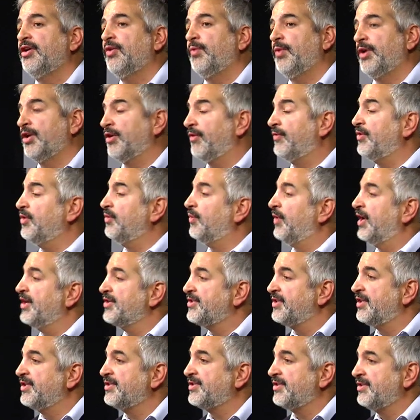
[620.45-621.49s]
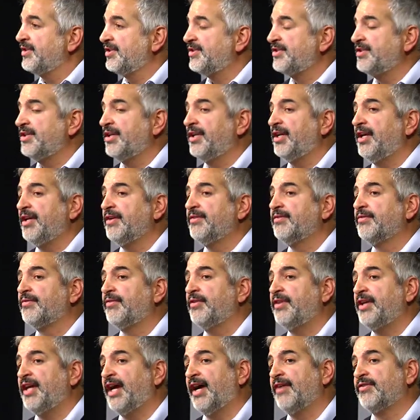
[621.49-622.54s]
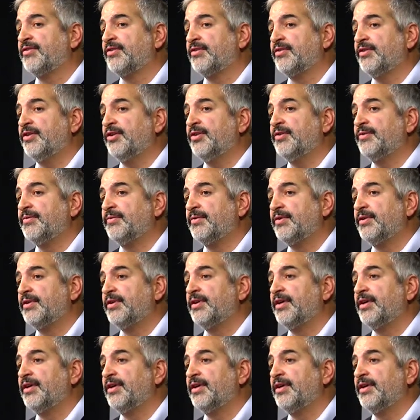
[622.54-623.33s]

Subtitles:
We interviewed residents in the city for the afternoon.